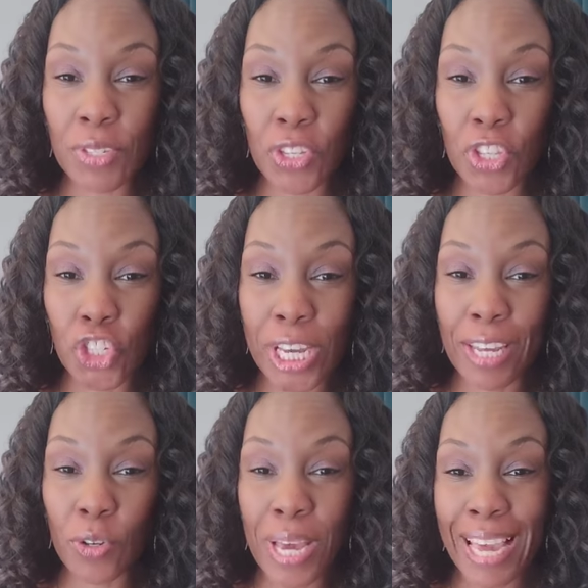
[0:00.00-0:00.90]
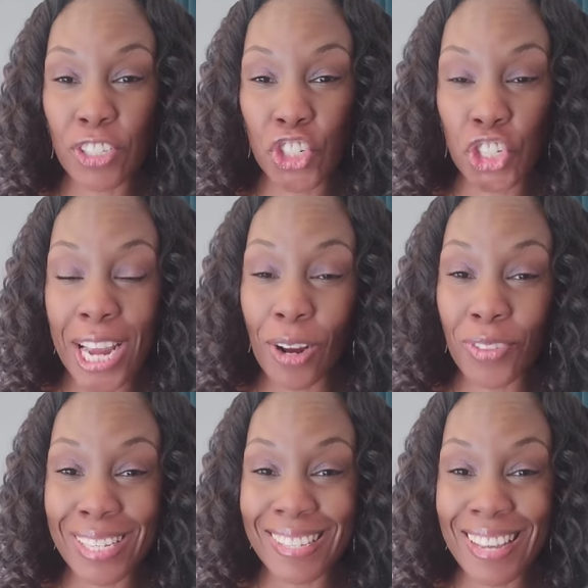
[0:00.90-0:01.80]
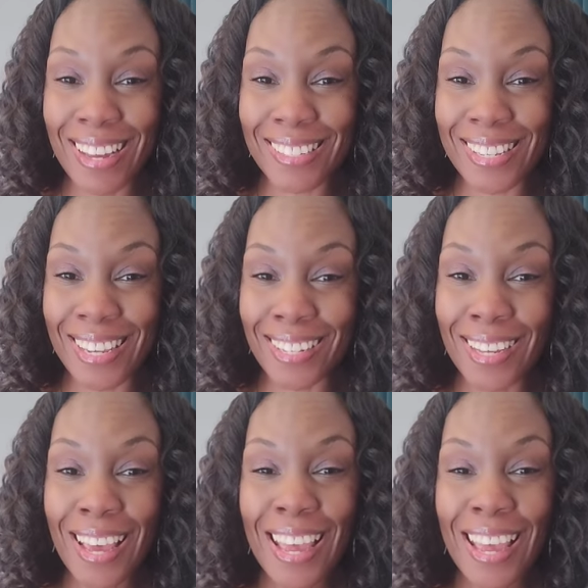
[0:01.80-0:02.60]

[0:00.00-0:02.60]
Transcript: to the channel and share this content.